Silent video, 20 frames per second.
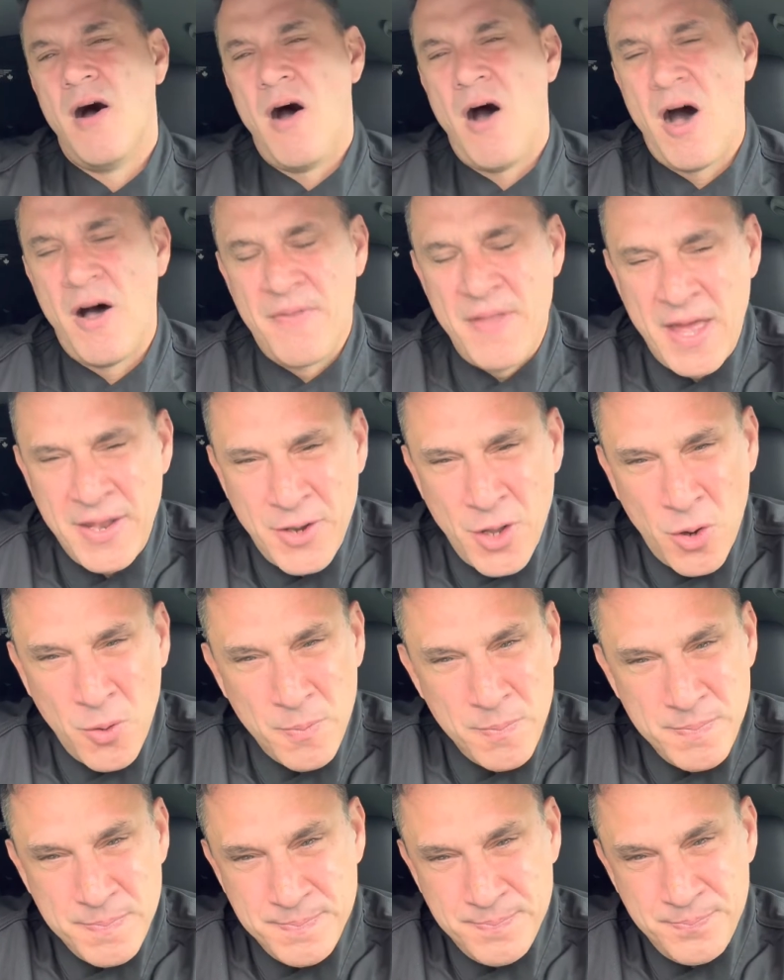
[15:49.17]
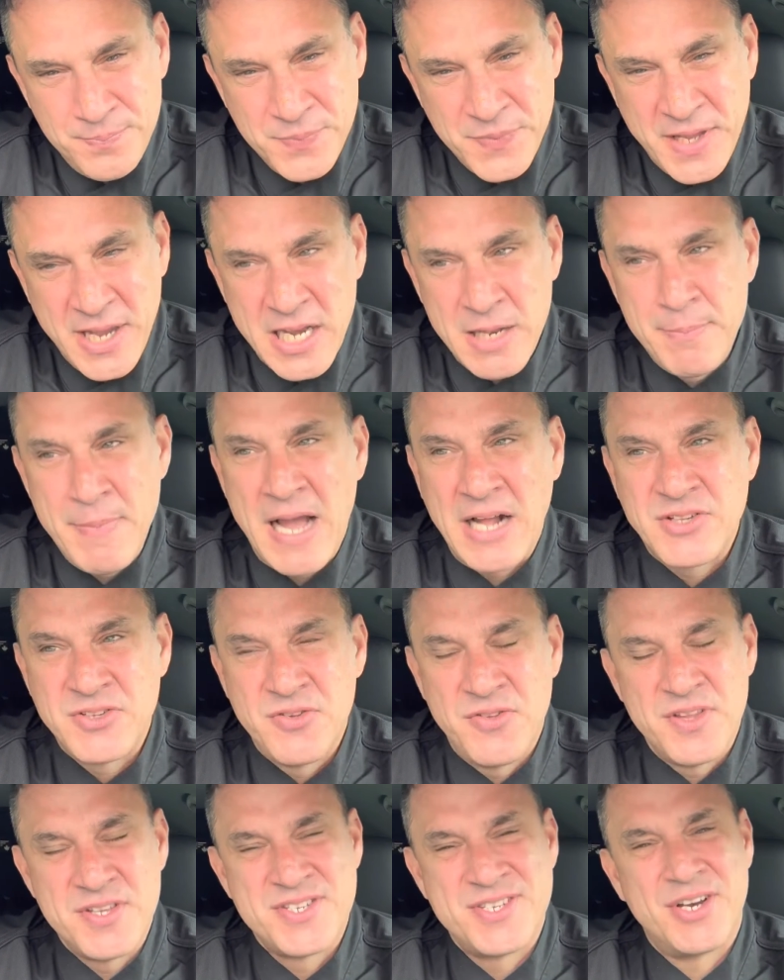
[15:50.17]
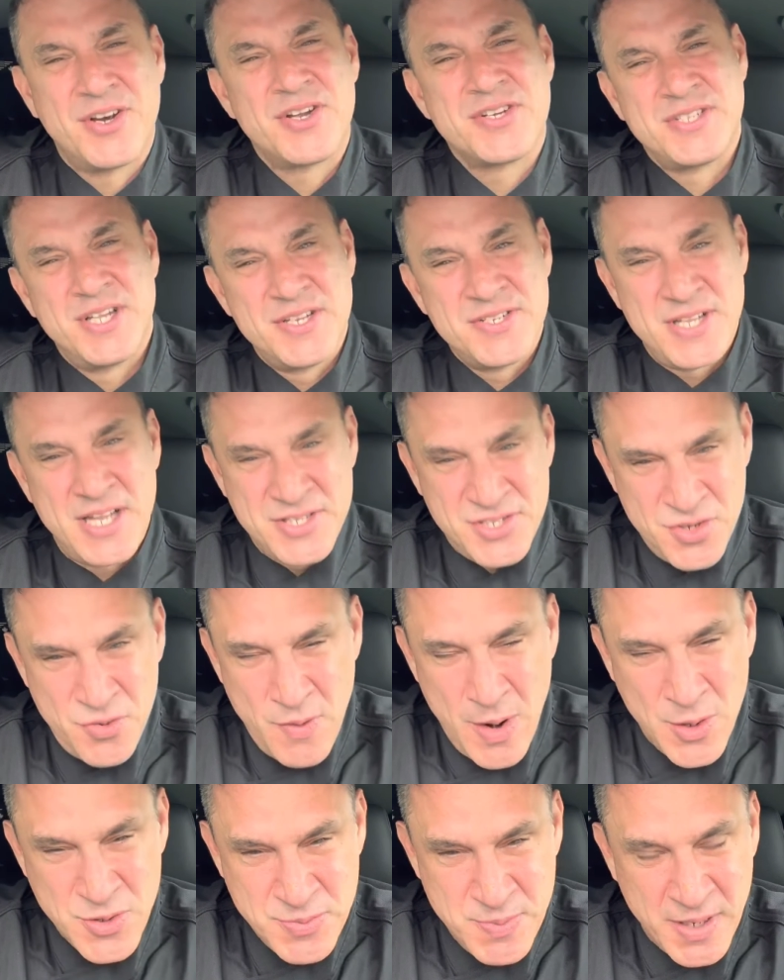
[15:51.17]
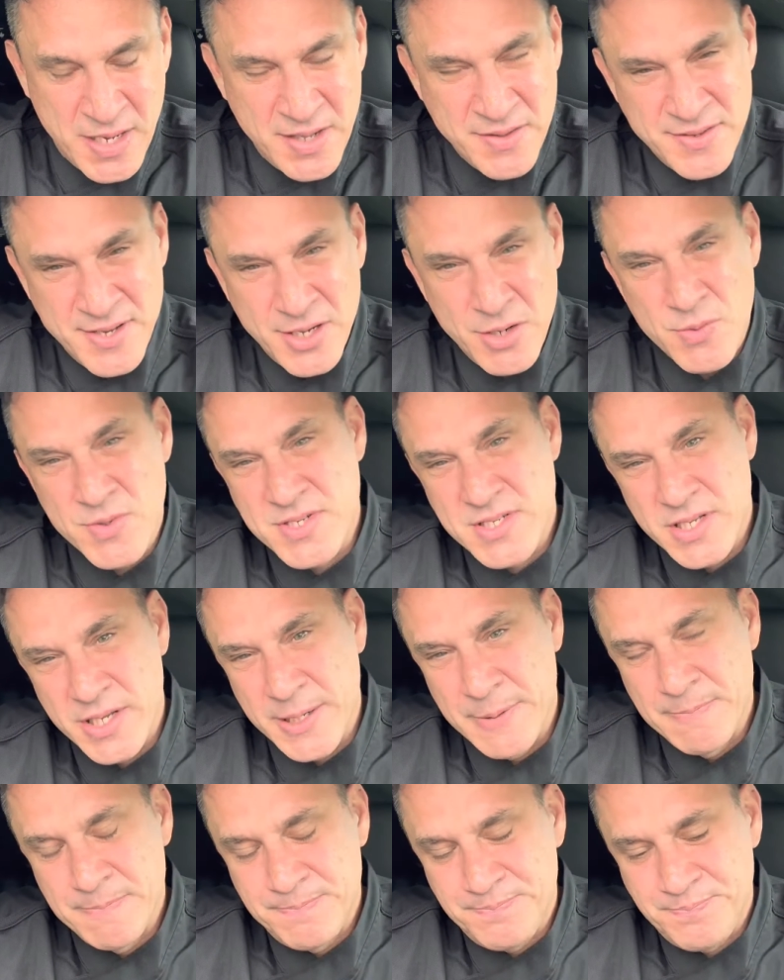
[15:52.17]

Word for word: On that note, getting back to the seriousness that surrounds me continuously.